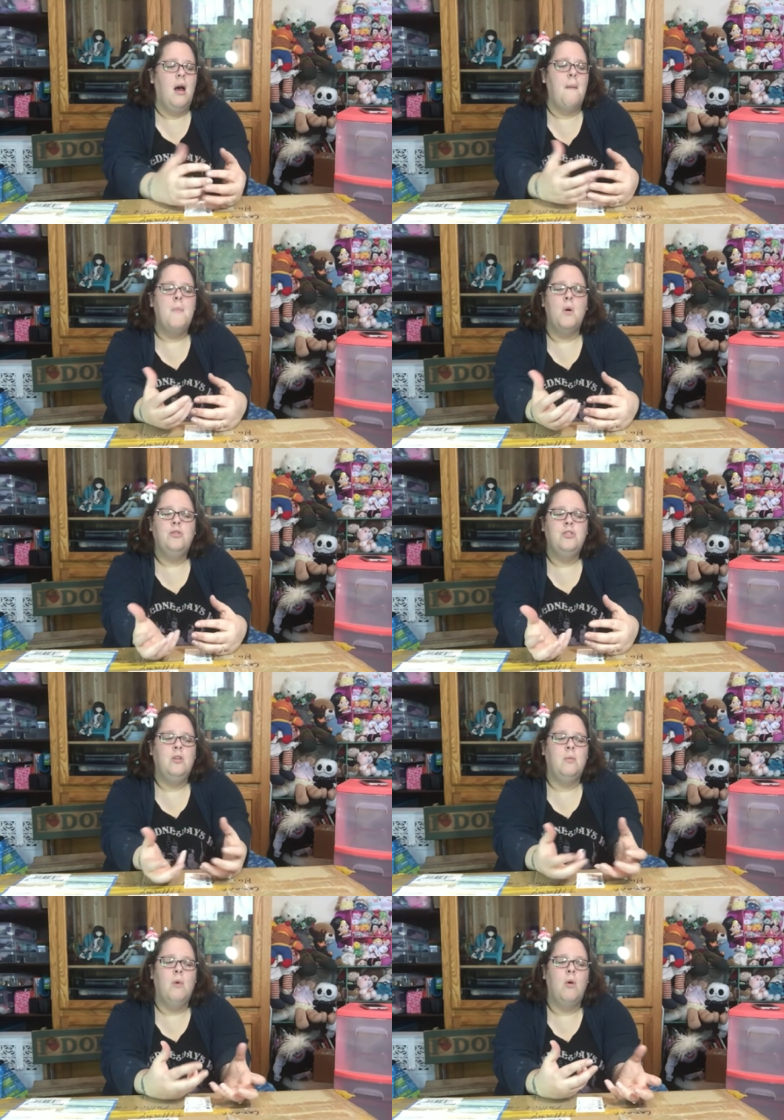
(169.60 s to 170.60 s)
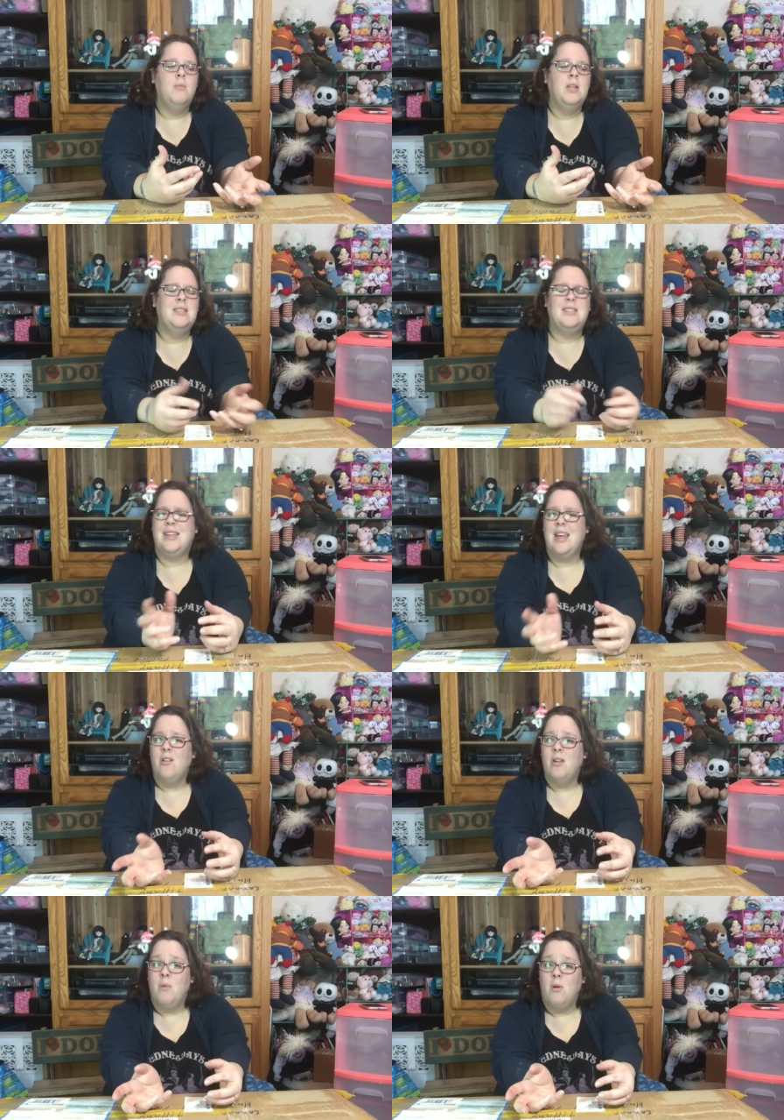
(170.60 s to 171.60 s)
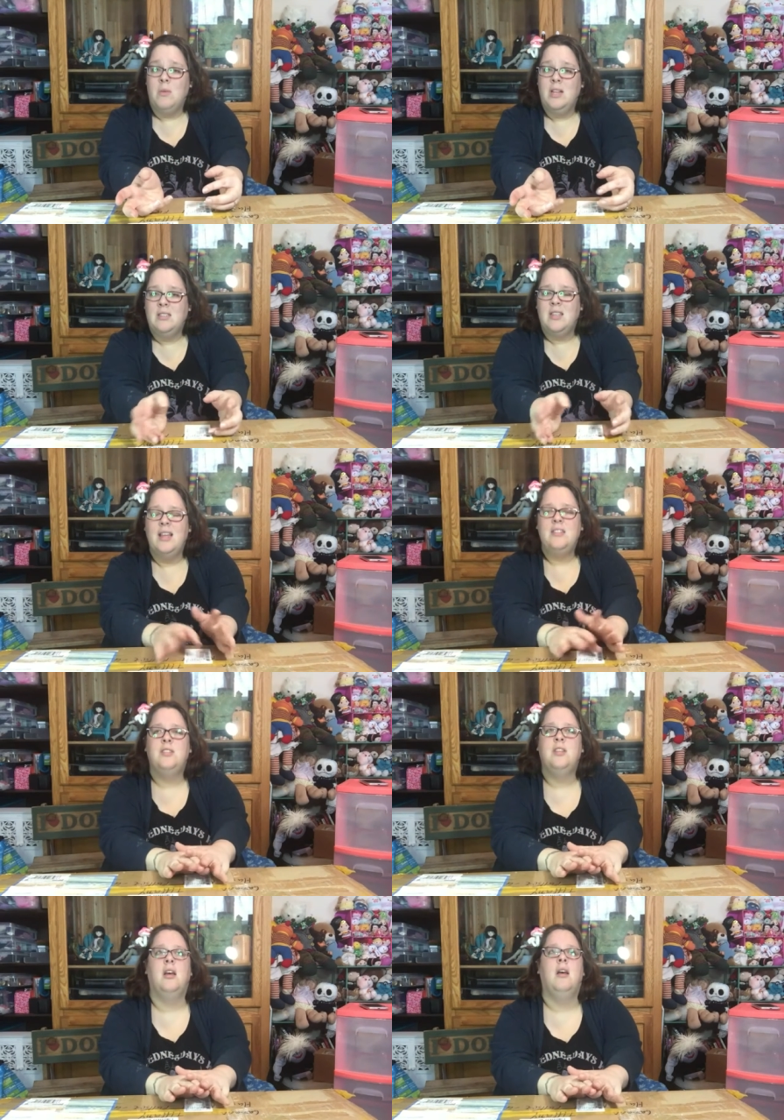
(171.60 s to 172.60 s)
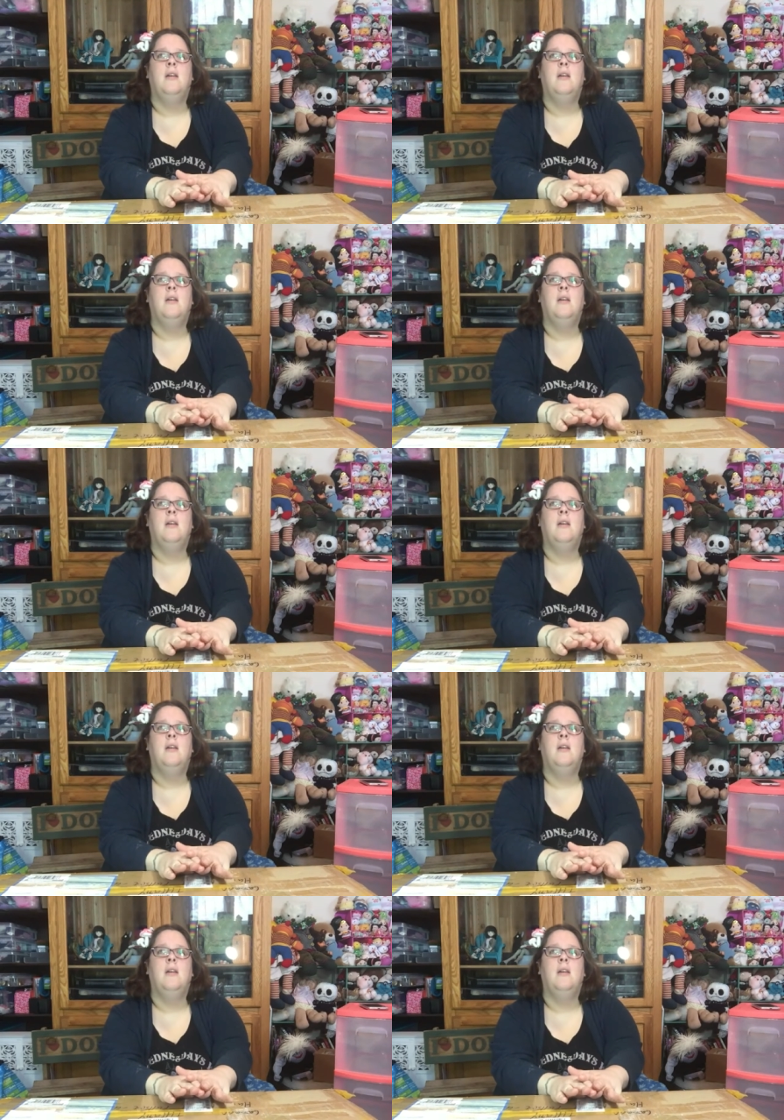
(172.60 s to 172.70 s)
emotional moments, scary moments. It's,